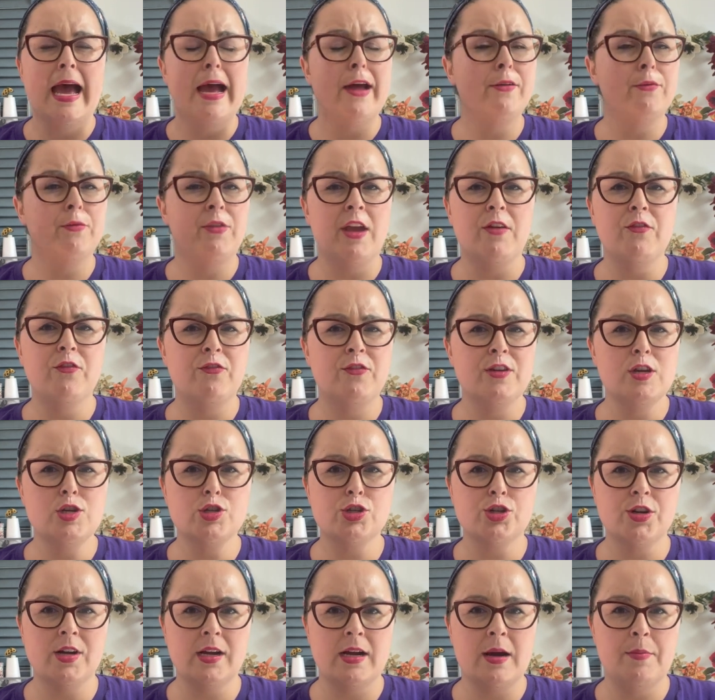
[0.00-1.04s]
they've
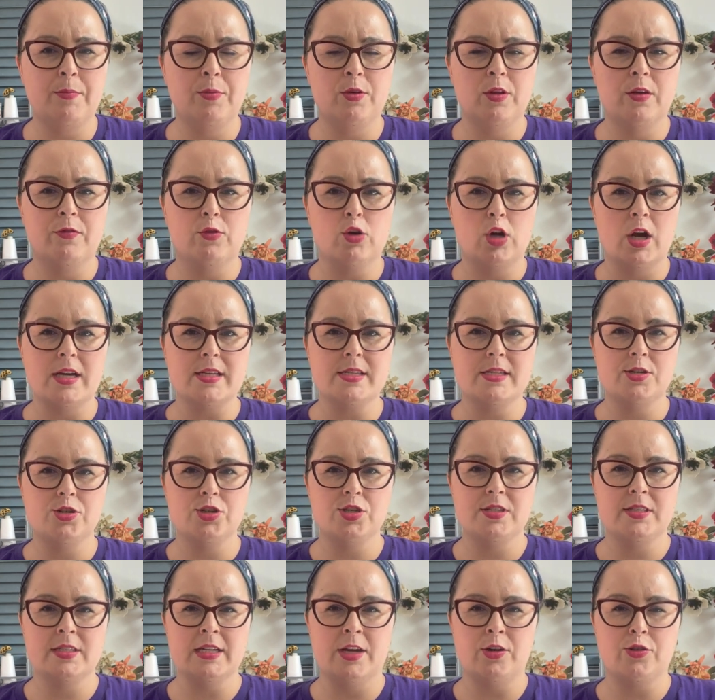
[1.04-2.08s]
featured a couple of cross stitch
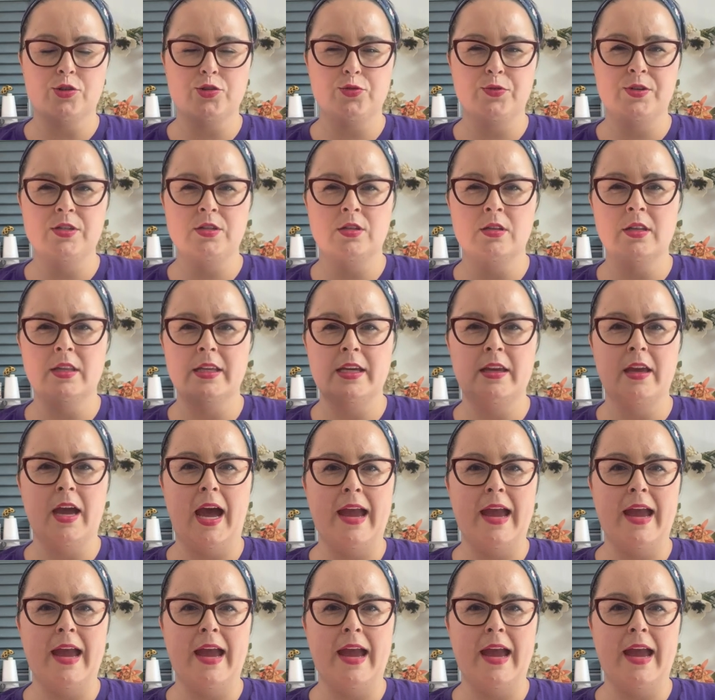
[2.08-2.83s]
designers recently.